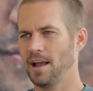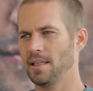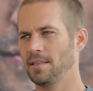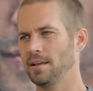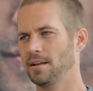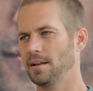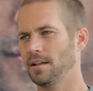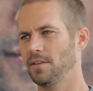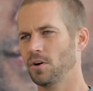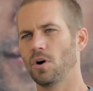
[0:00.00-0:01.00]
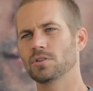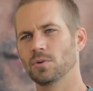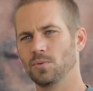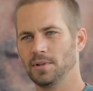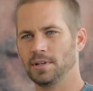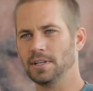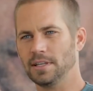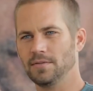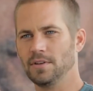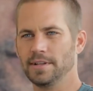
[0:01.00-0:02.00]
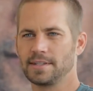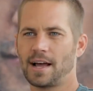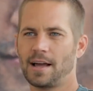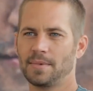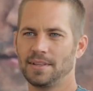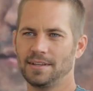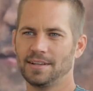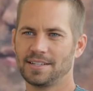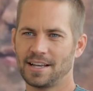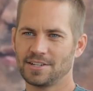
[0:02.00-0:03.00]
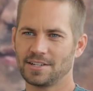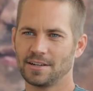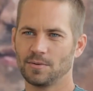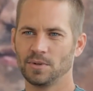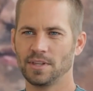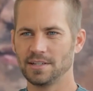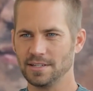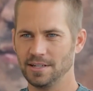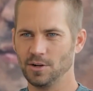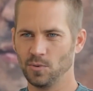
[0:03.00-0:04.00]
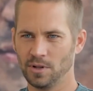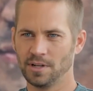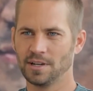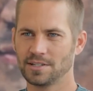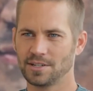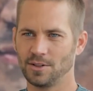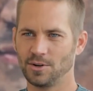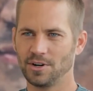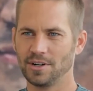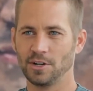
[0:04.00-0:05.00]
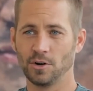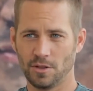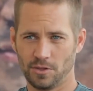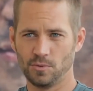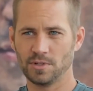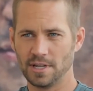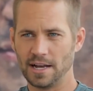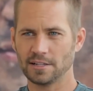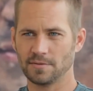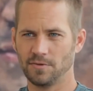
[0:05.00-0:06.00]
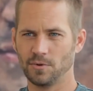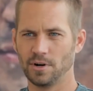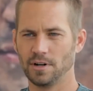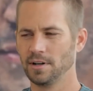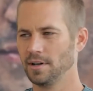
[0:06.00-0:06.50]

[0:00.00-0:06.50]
And then they're also willing to give you the time and the attention when they see your willingness to learn and your enthusiasm for it.